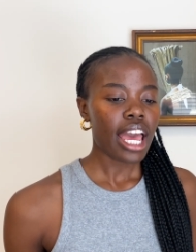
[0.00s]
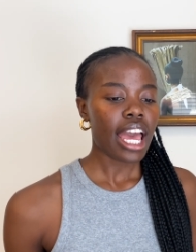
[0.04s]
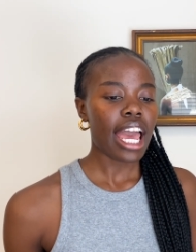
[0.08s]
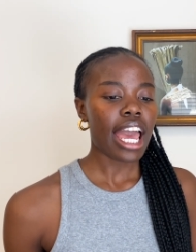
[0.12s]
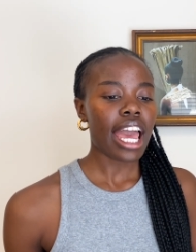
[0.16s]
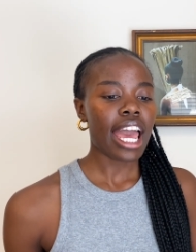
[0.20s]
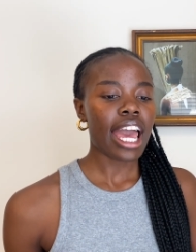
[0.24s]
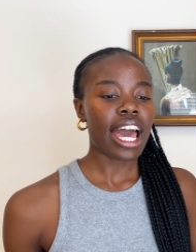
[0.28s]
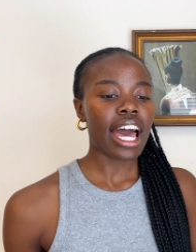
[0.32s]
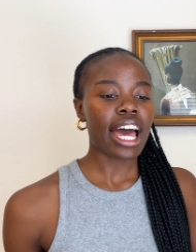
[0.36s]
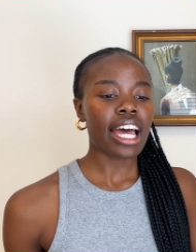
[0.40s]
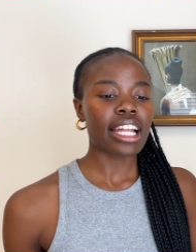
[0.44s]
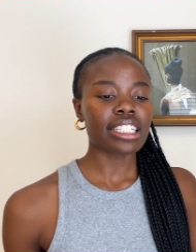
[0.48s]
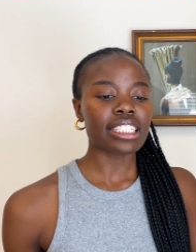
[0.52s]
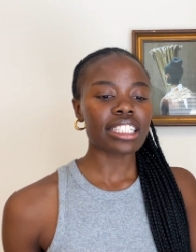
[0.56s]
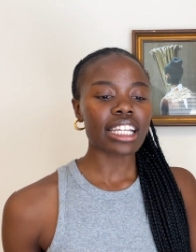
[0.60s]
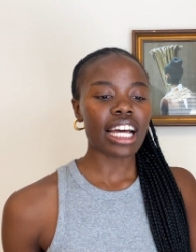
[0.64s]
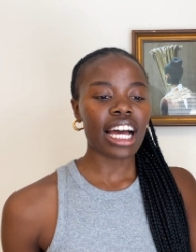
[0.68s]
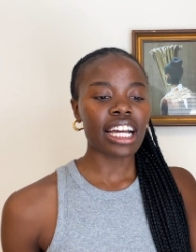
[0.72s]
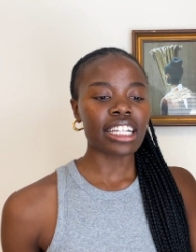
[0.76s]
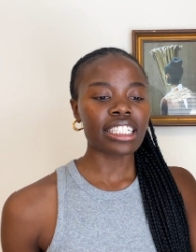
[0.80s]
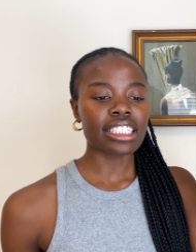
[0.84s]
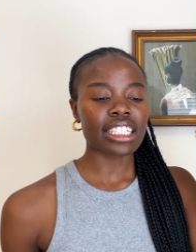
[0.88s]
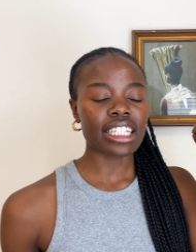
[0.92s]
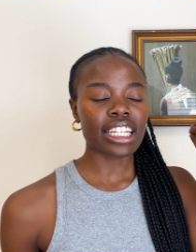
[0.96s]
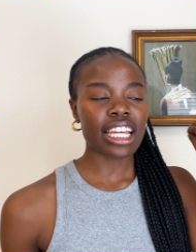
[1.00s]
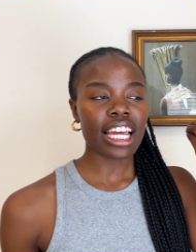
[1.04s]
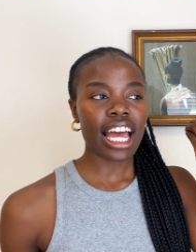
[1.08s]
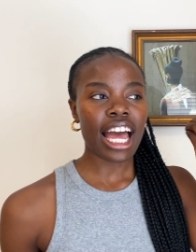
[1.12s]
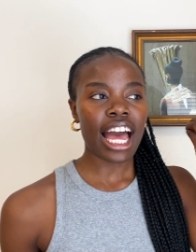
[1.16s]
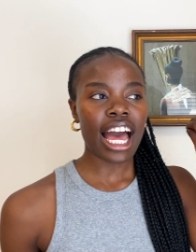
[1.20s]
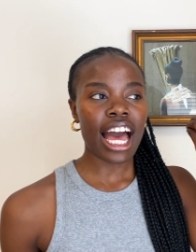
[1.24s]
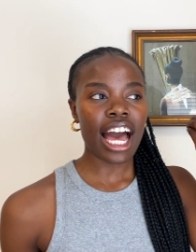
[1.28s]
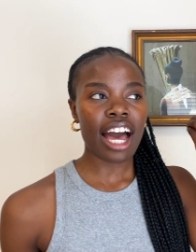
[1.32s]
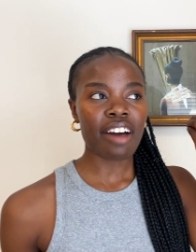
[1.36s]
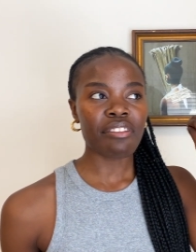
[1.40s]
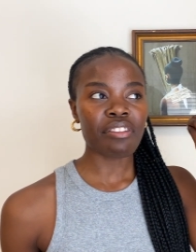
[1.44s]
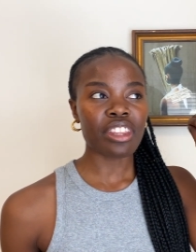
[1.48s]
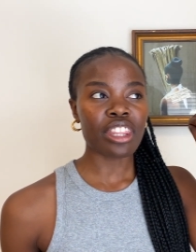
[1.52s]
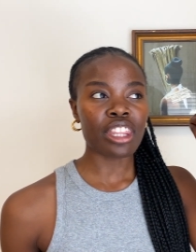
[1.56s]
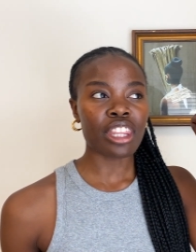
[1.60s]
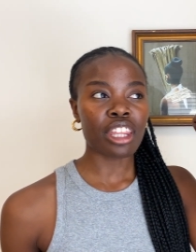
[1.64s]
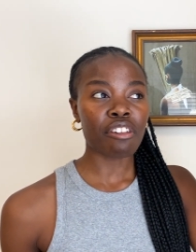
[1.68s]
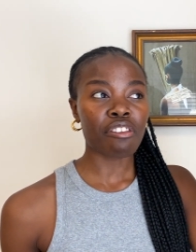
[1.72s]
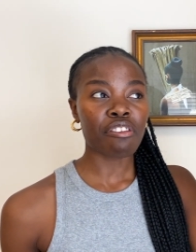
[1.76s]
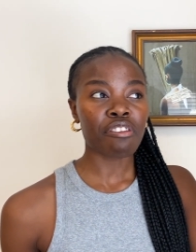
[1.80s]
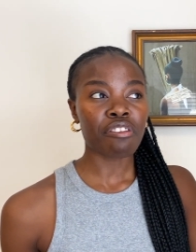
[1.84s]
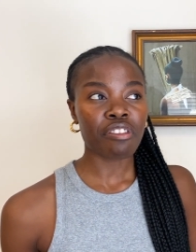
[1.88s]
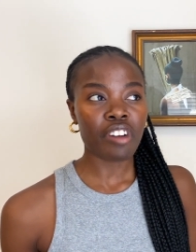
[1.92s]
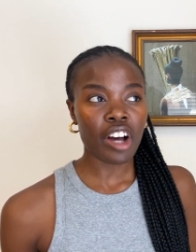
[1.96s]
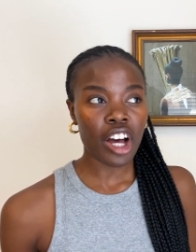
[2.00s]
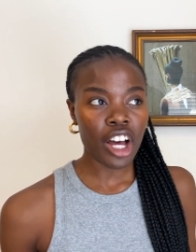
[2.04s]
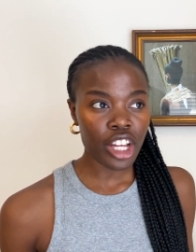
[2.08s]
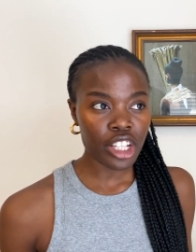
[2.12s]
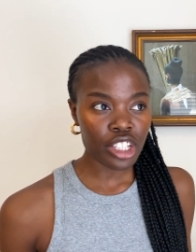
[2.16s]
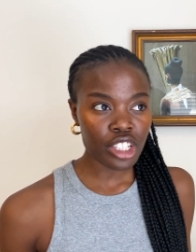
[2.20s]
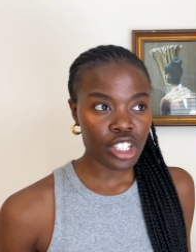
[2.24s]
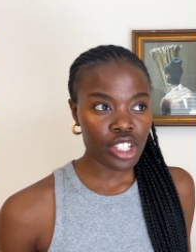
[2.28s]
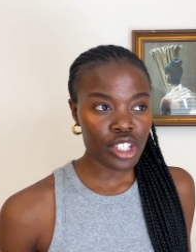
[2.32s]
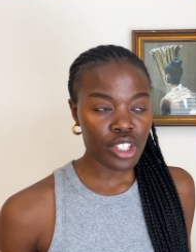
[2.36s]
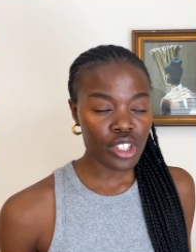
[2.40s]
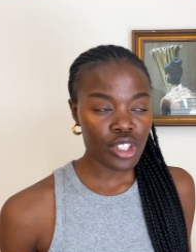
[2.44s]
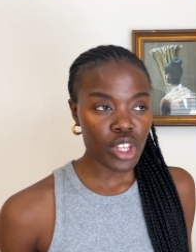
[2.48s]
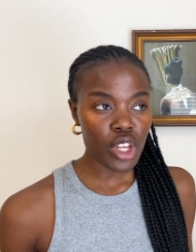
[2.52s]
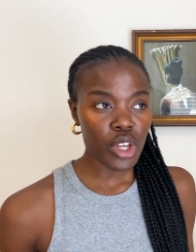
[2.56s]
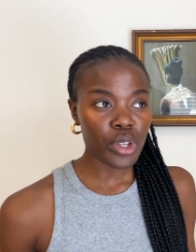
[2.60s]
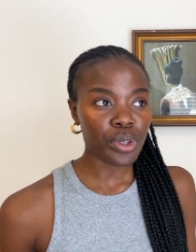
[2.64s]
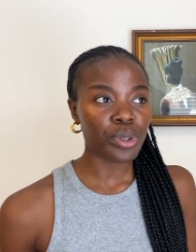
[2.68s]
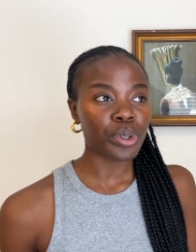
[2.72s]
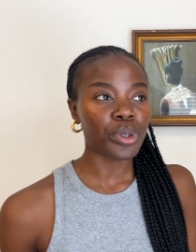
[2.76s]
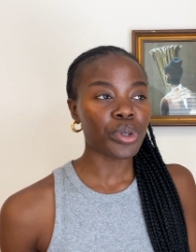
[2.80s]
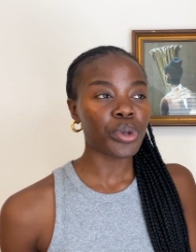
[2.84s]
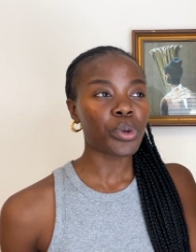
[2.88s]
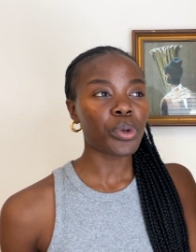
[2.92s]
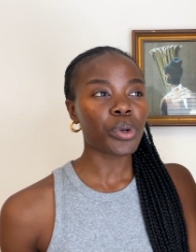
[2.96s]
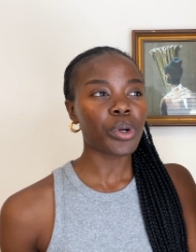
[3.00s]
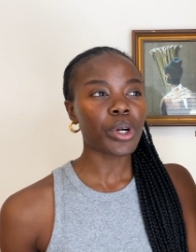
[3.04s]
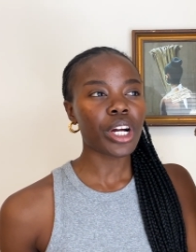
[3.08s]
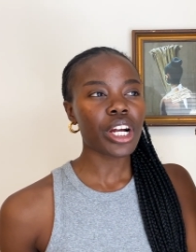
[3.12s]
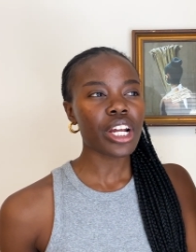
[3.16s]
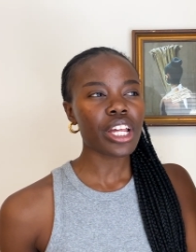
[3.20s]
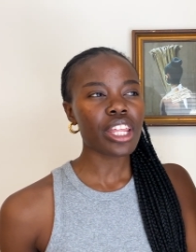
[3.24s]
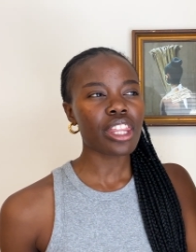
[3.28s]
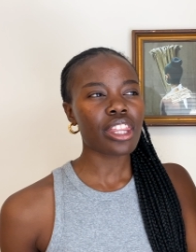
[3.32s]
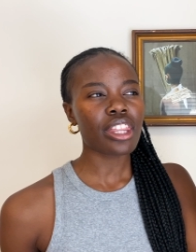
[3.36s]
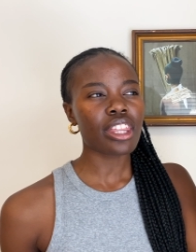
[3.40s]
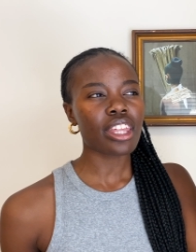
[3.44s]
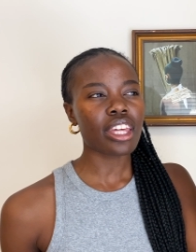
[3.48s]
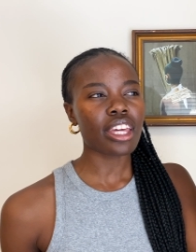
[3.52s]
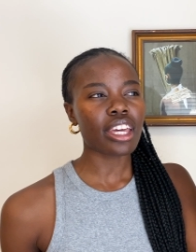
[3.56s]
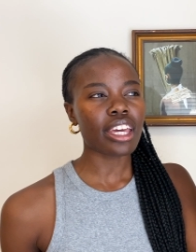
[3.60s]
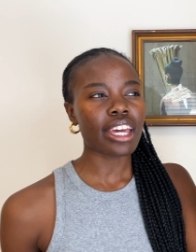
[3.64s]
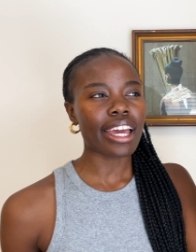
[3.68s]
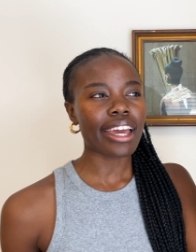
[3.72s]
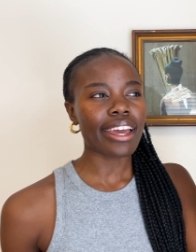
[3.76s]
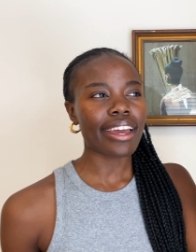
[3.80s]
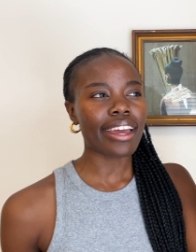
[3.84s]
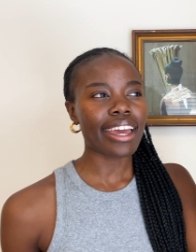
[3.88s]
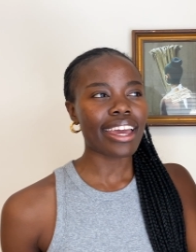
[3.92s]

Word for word: and I didn't have the funds nor the